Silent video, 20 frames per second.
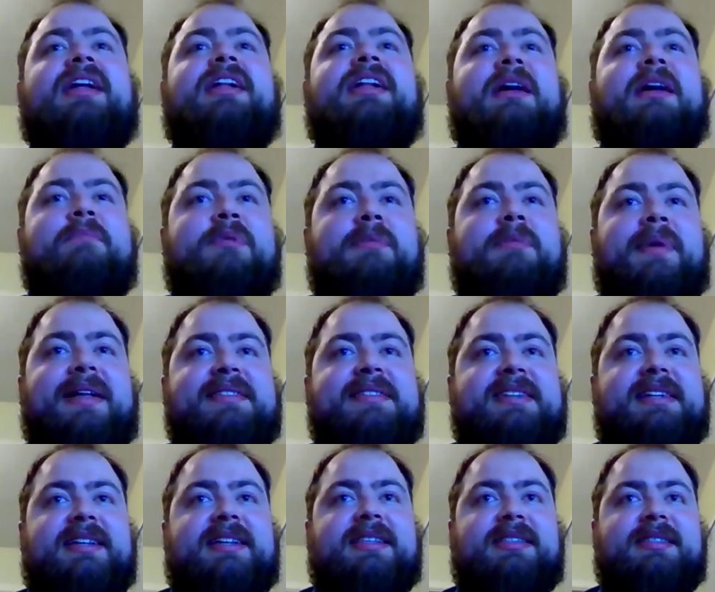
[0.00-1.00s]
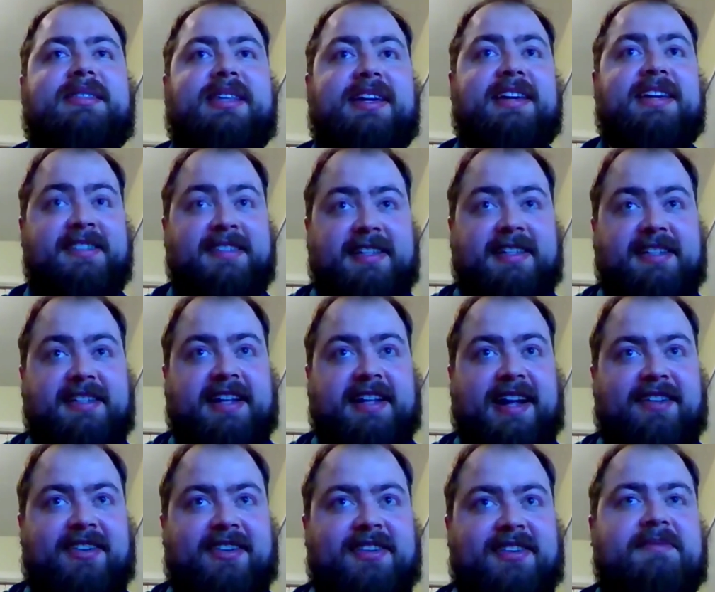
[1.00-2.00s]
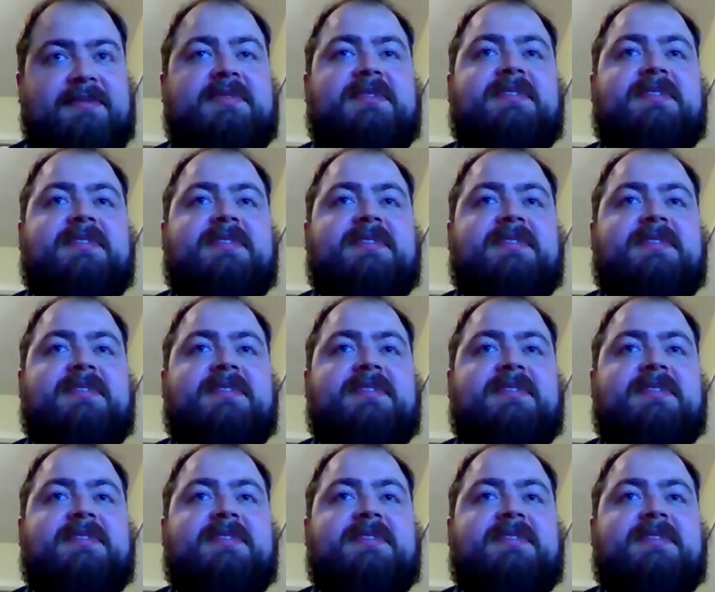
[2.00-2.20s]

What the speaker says: and implementing the ISTE standards.